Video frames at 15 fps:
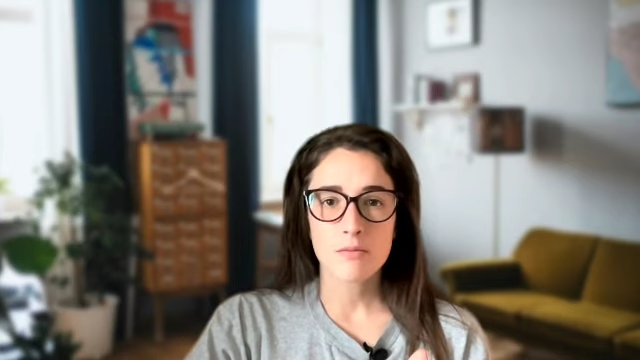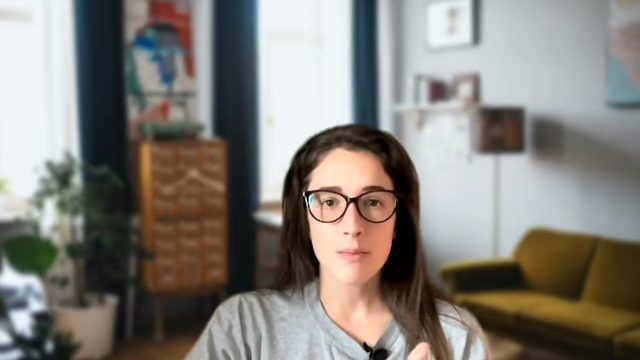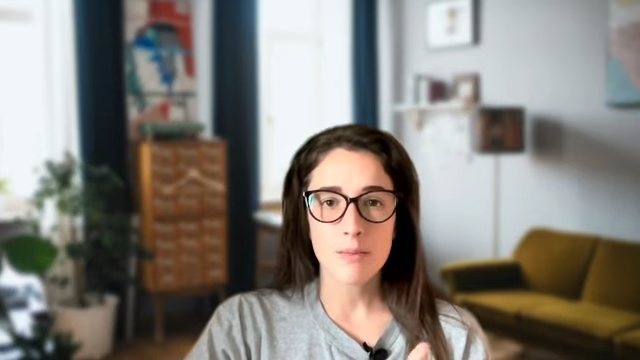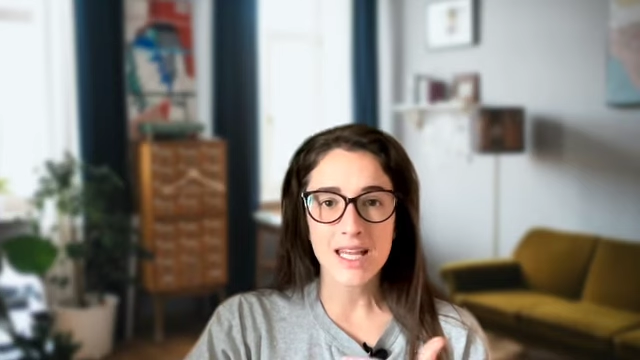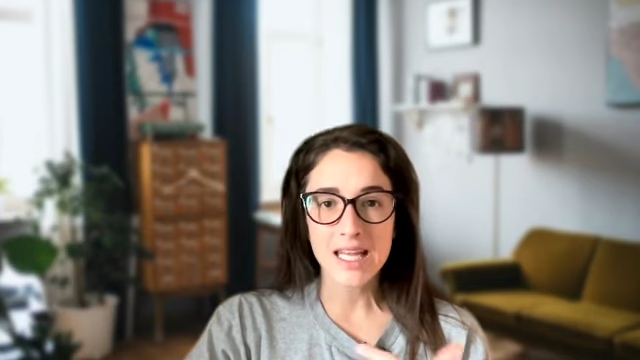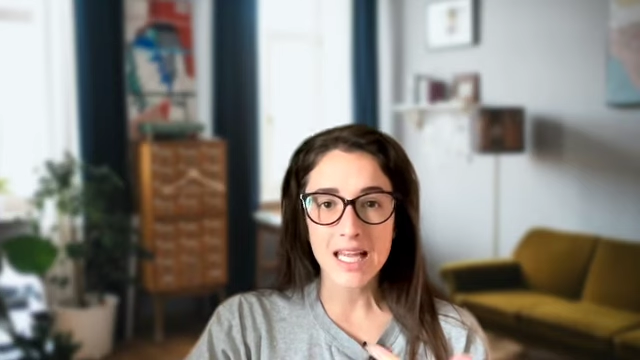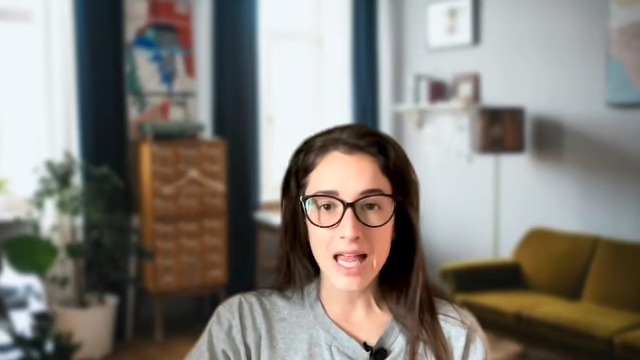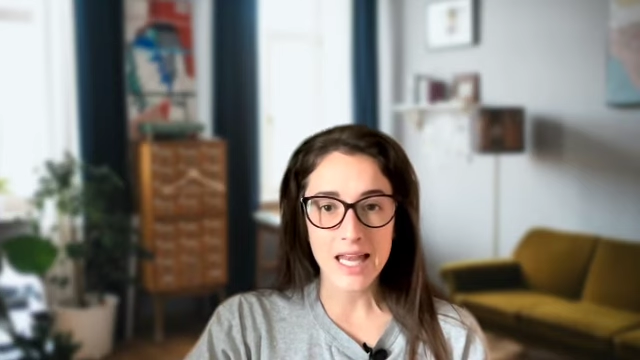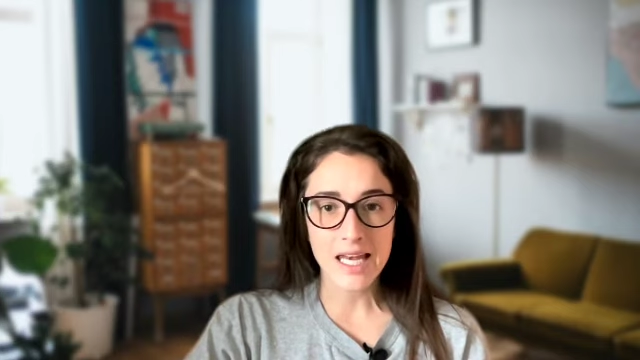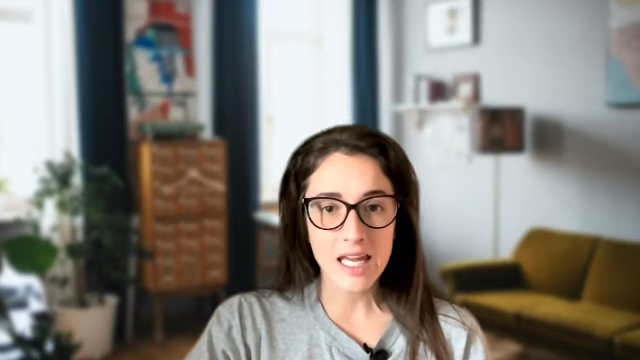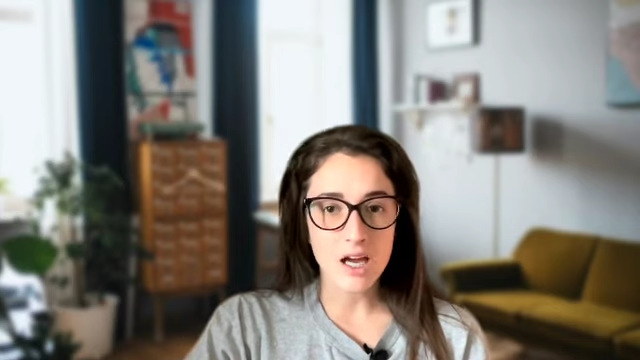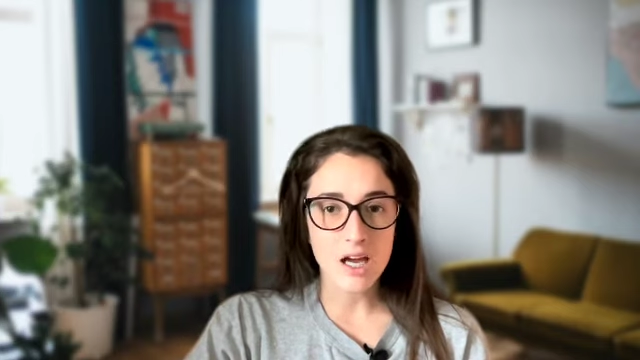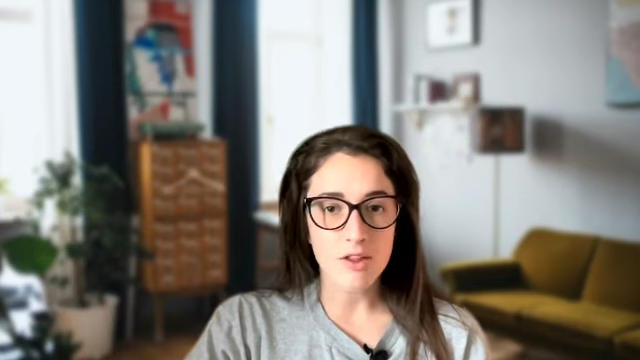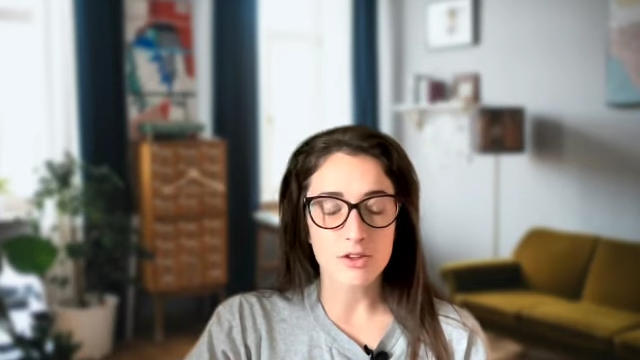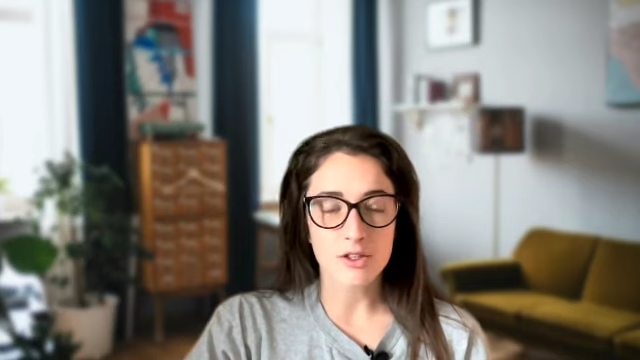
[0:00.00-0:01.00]
Make
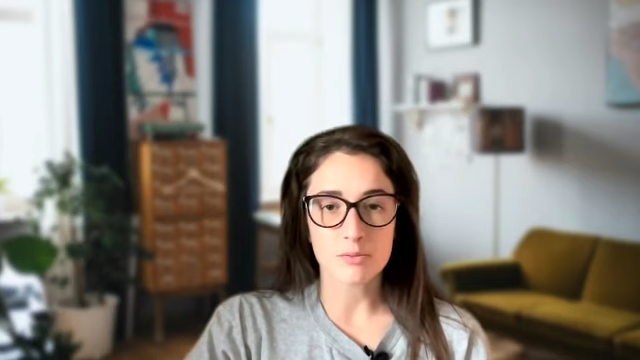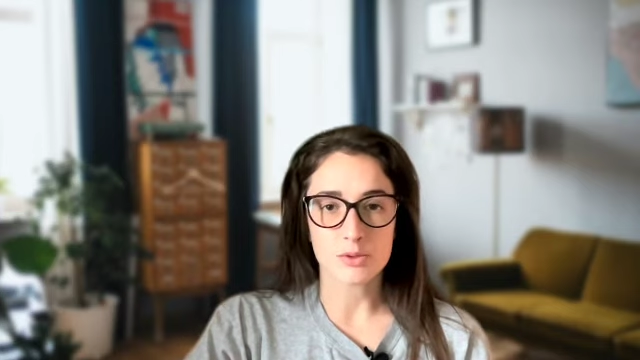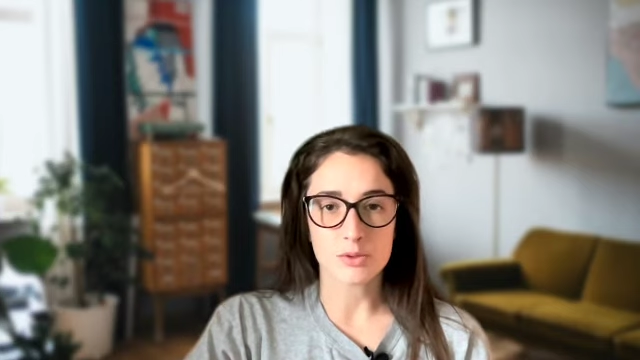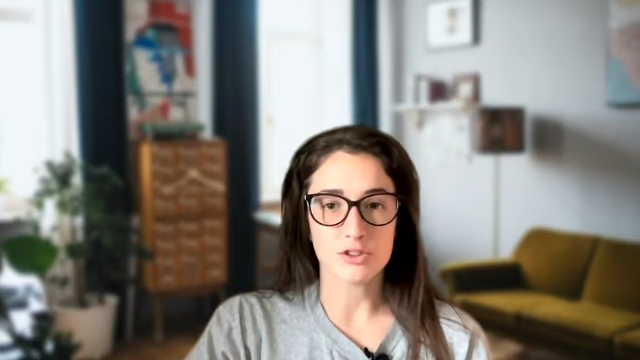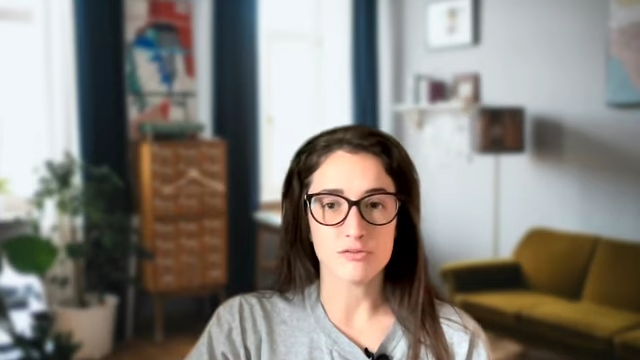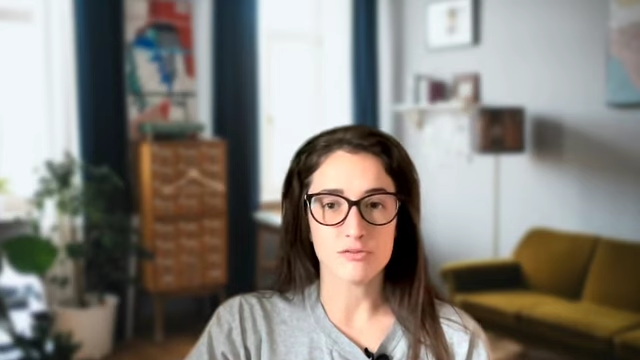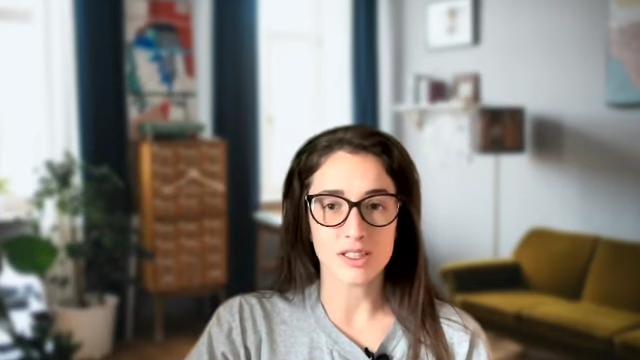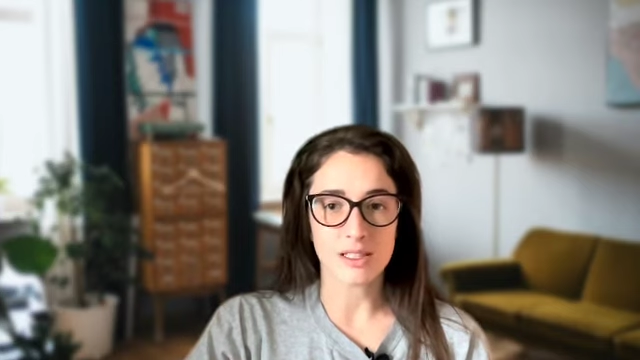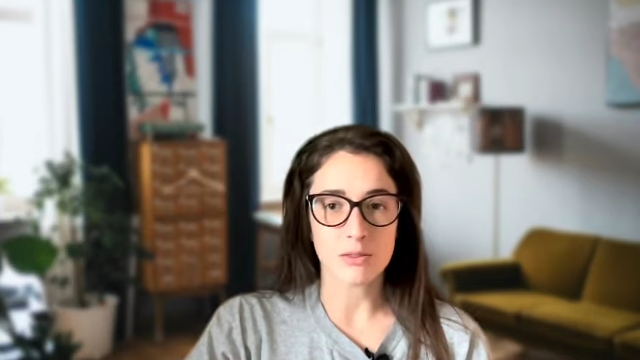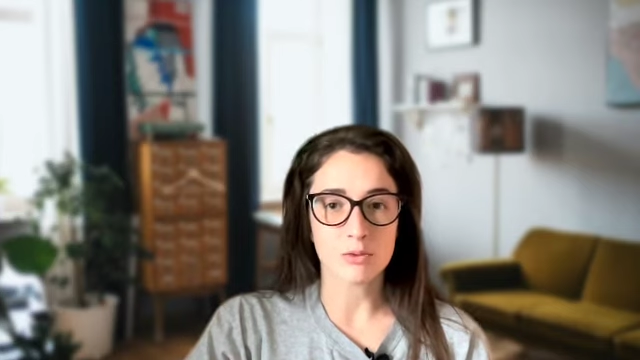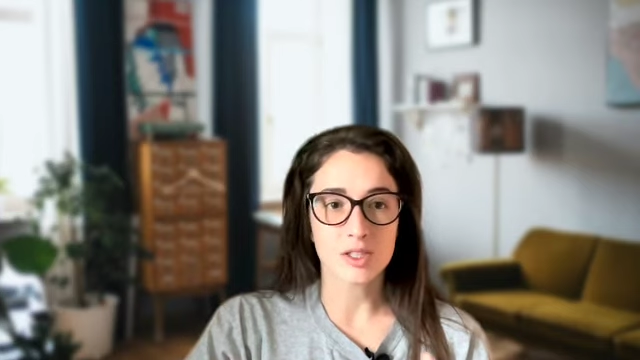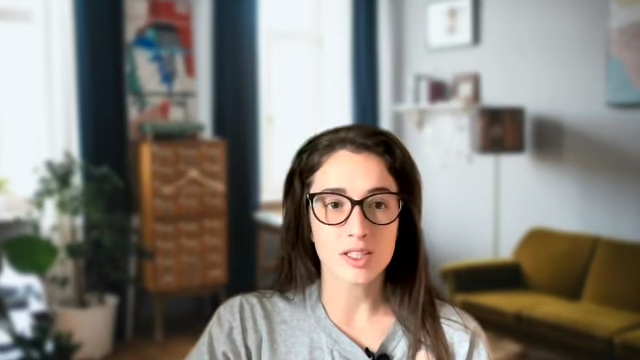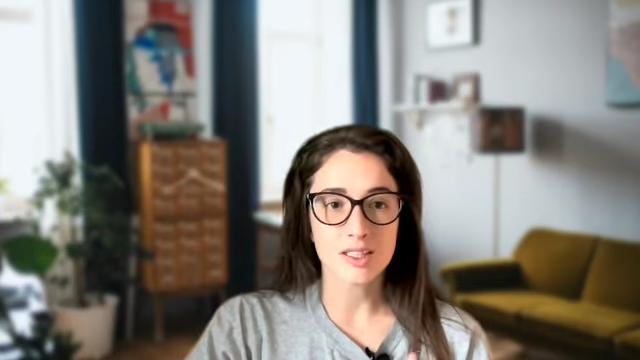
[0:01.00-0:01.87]
any other improvement that will